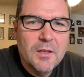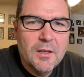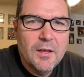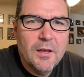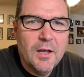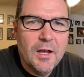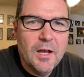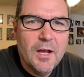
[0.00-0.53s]

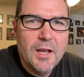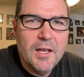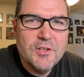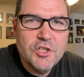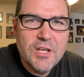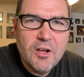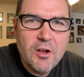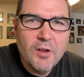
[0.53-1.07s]
And
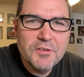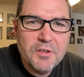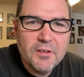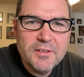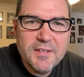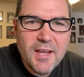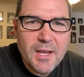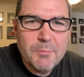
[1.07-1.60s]
she calls all
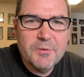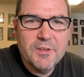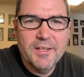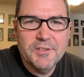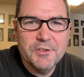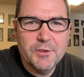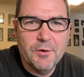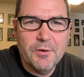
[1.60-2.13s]
the time to that
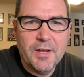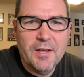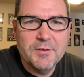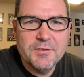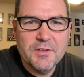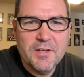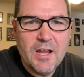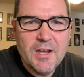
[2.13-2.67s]
show now.
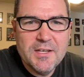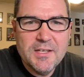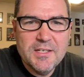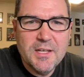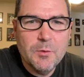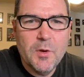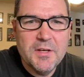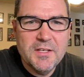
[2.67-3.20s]
So now I need to
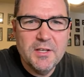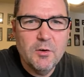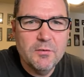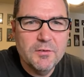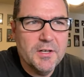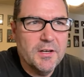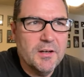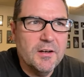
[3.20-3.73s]
get Wendy over
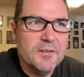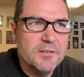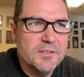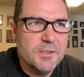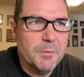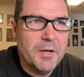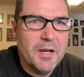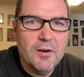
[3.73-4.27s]
here
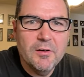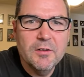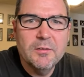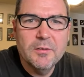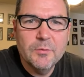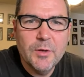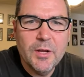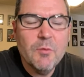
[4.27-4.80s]
somehow.
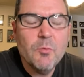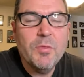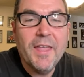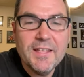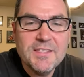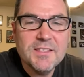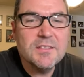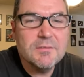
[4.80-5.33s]

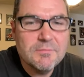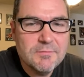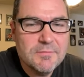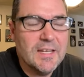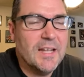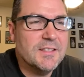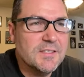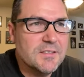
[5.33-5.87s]
That's
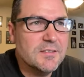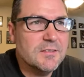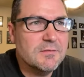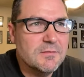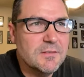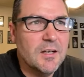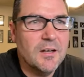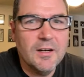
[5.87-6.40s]

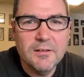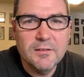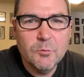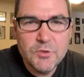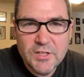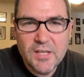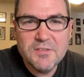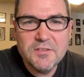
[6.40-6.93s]
all right. Would
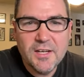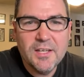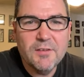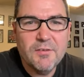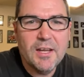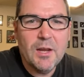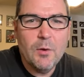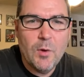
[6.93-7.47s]
you guys like it if
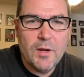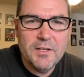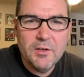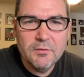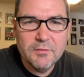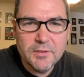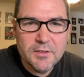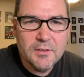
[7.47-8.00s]
I got Wendy
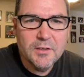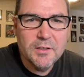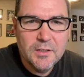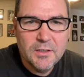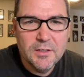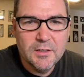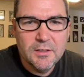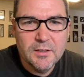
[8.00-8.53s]
over here?
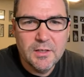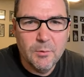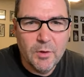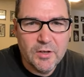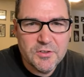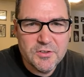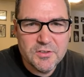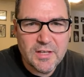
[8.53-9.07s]
And we
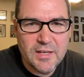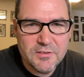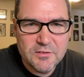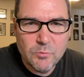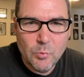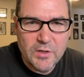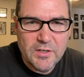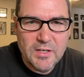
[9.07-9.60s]
can just ask
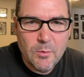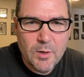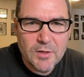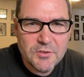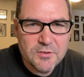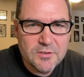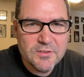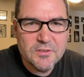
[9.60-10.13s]
Wendy
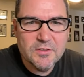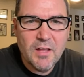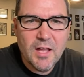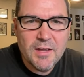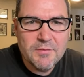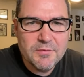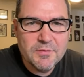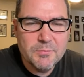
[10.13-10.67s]
questions live?